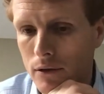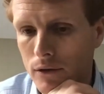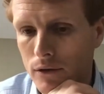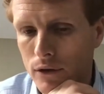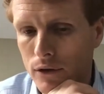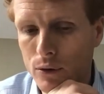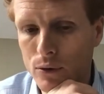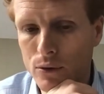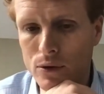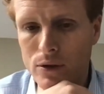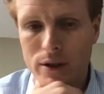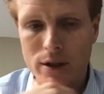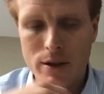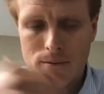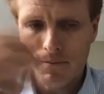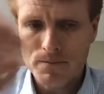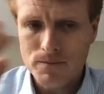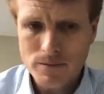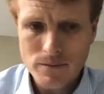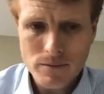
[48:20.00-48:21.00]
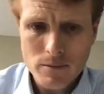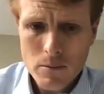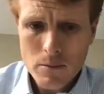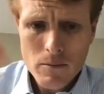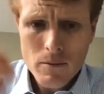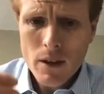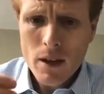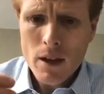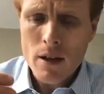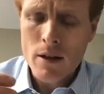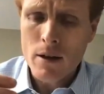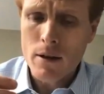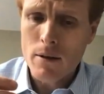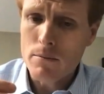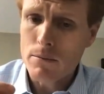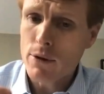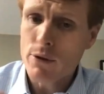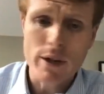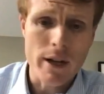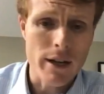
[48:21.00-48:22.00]
flus that
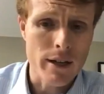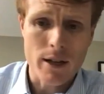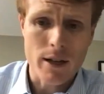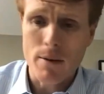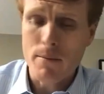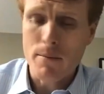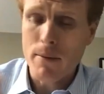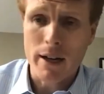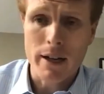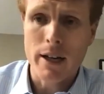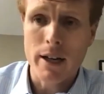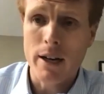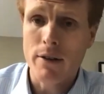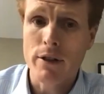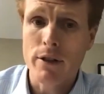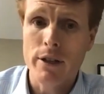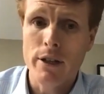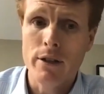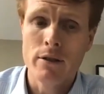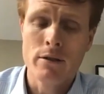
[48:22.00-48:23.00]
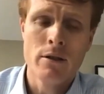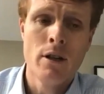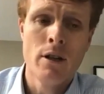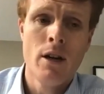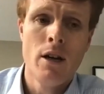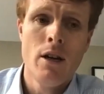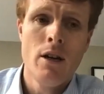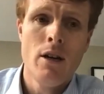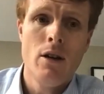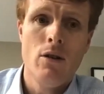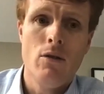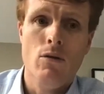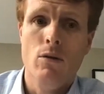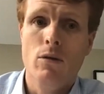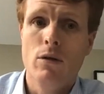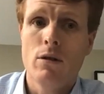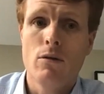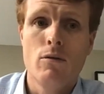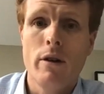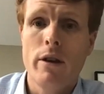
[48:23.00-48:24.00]
mutate and come back again every year,
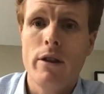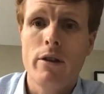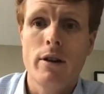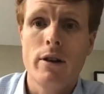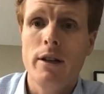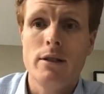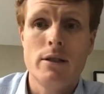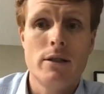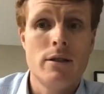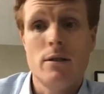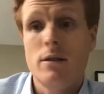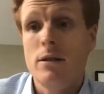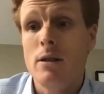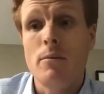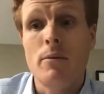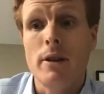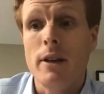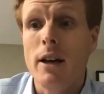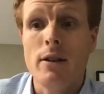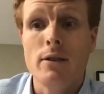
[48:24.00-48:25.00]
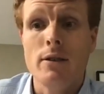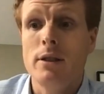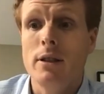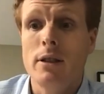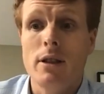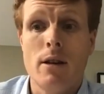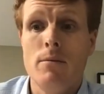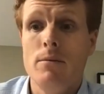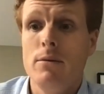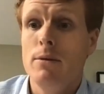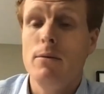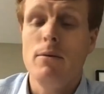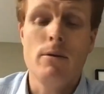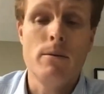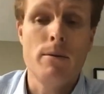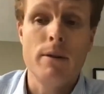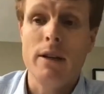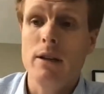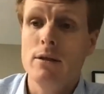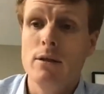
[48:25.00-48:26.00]
or whether it's something else that comes
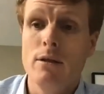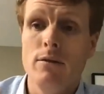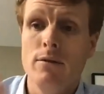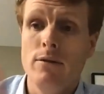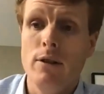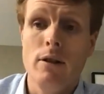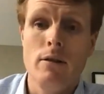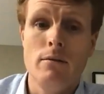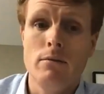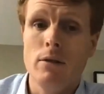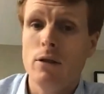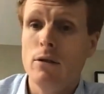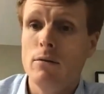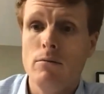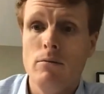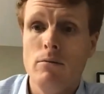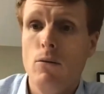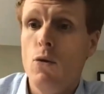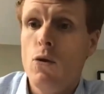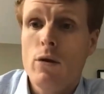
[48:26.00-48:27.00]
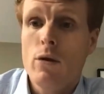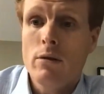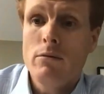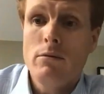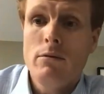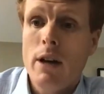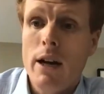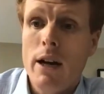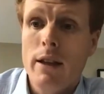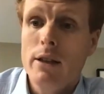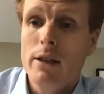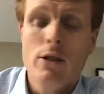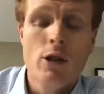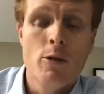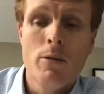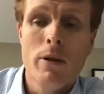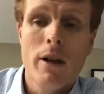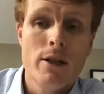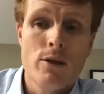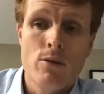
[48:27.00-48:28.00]
because of a more tightly
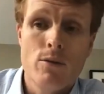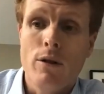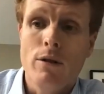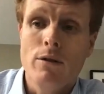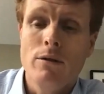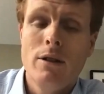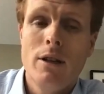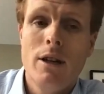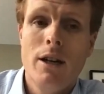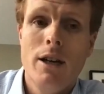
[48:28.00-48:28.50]
globalized world.